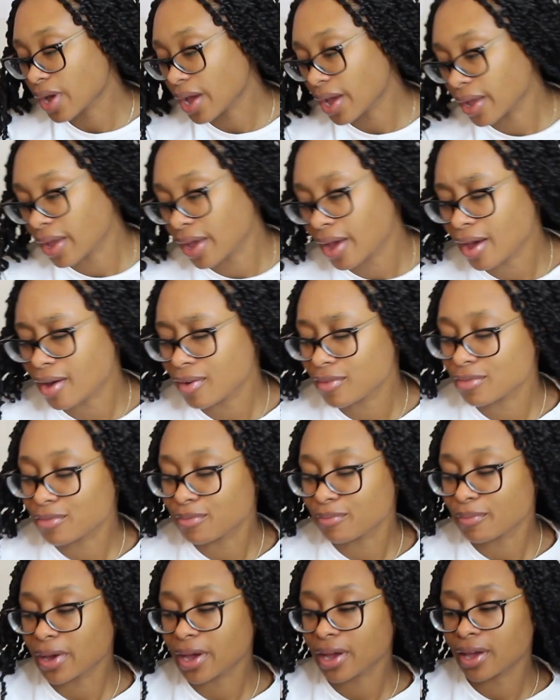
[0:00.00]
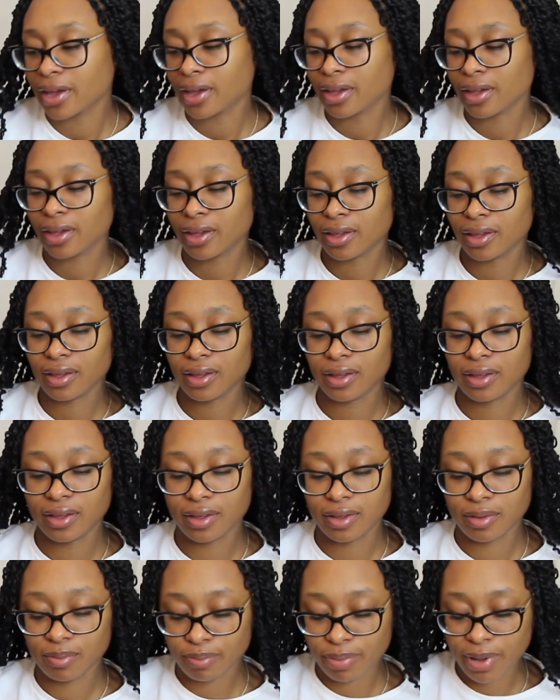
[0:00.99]
I have my
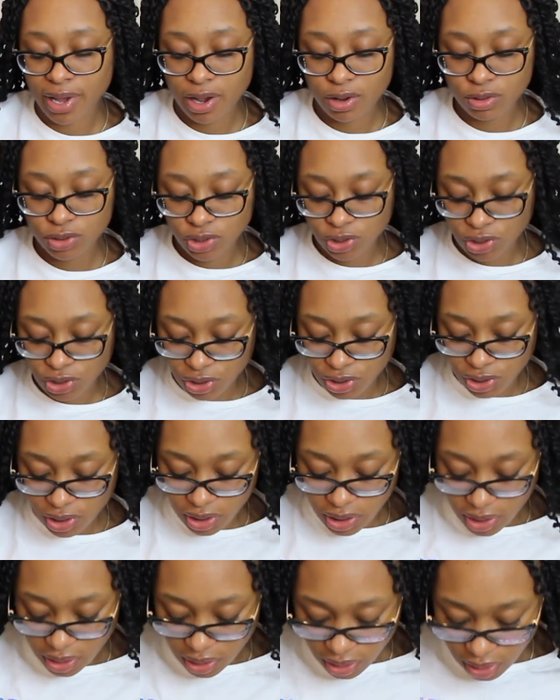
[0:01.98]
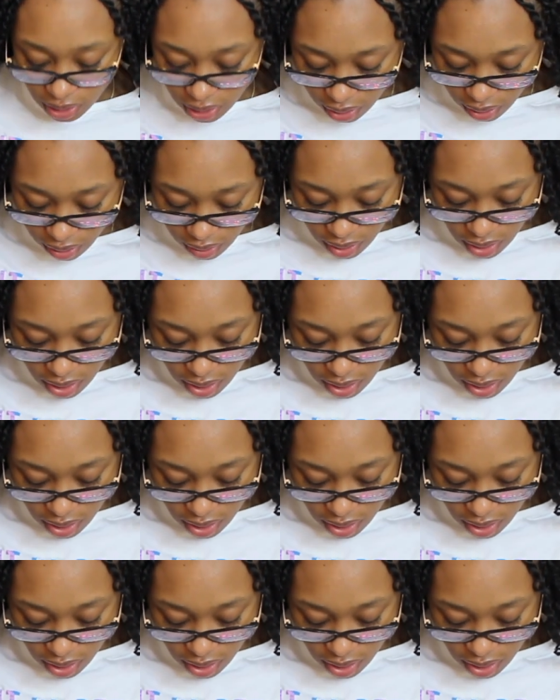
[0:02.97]
pouch in here